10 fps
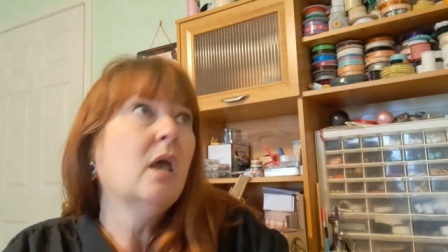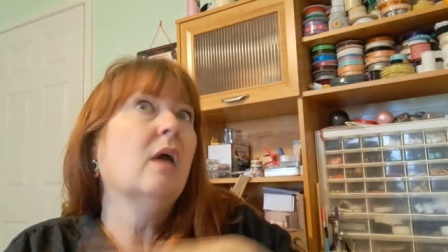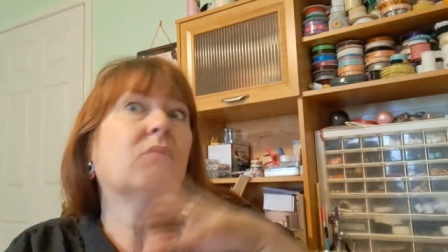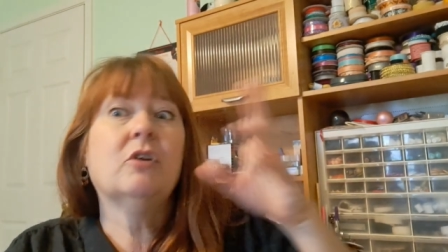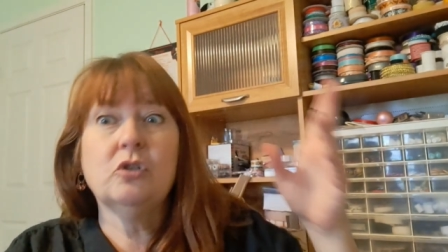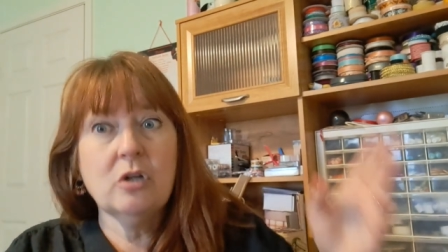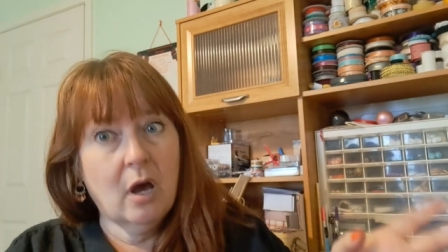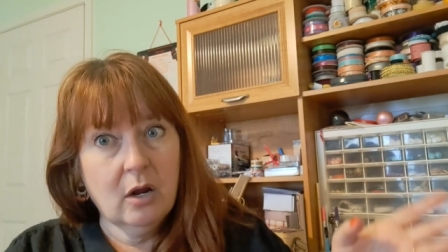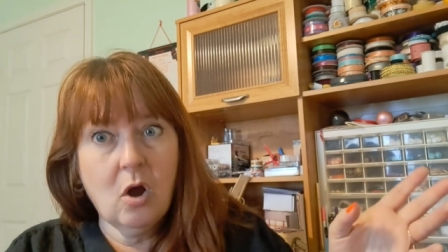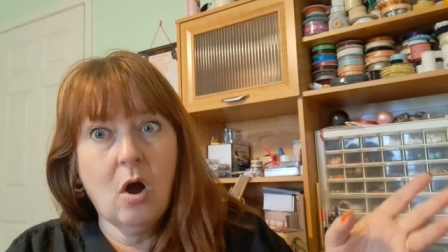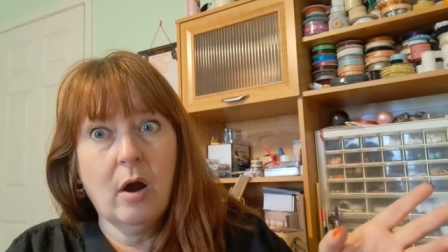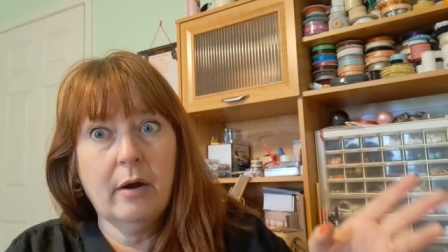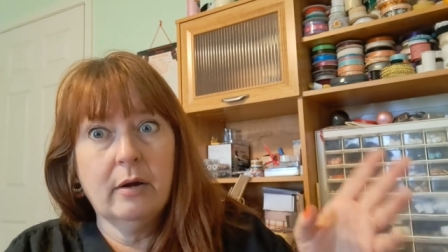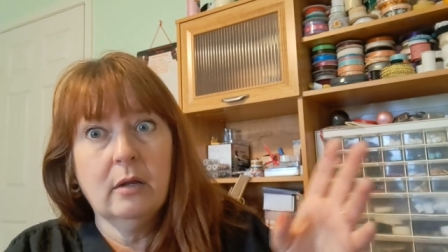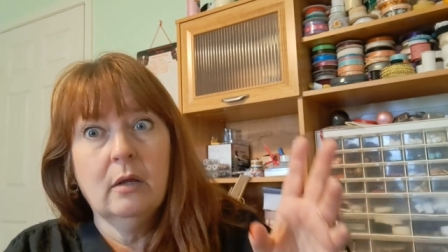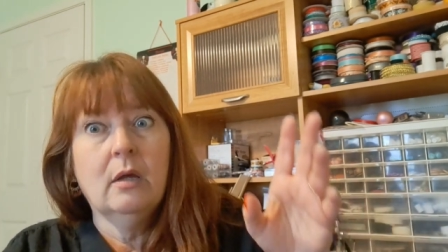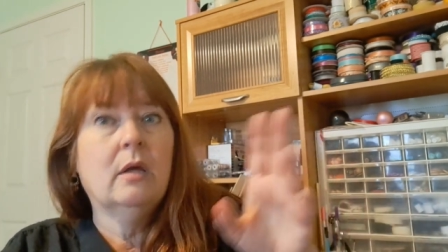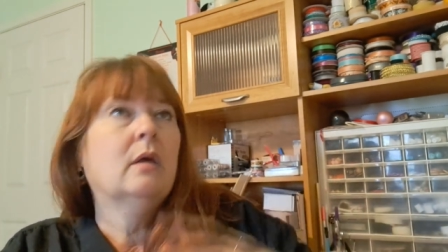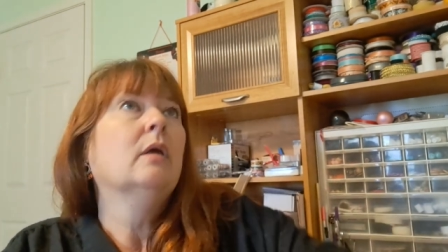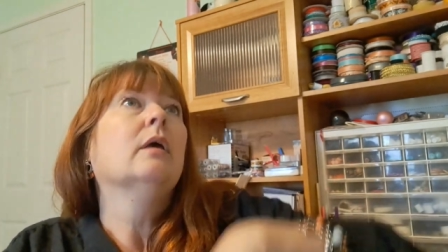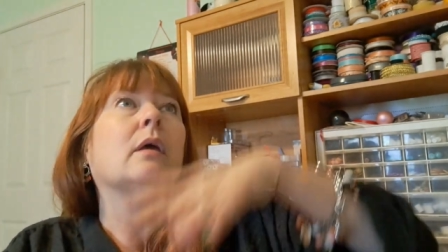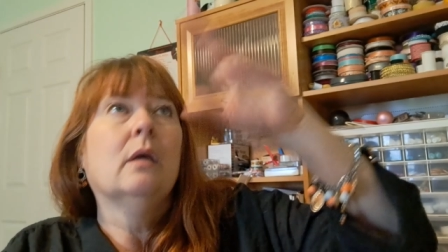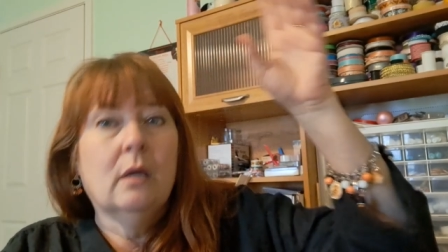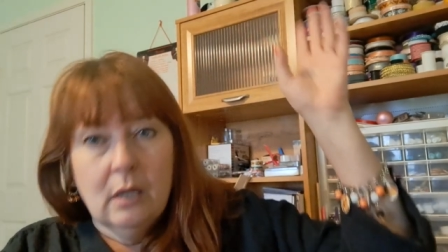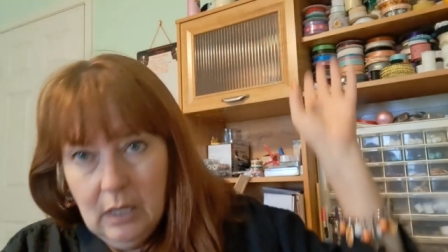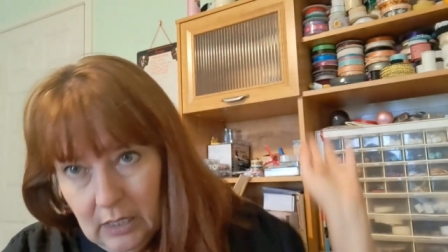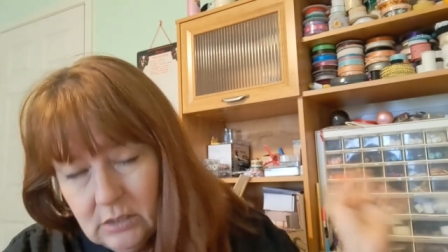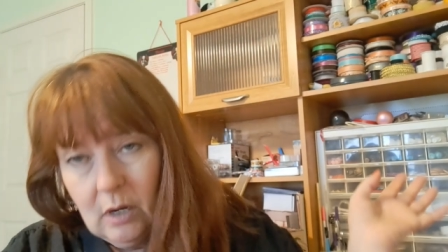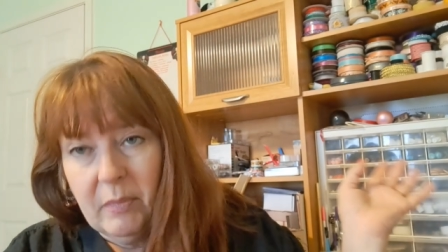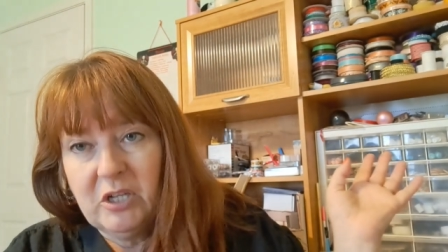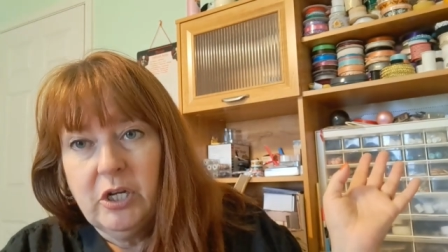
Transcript: If there's not a card, it's on my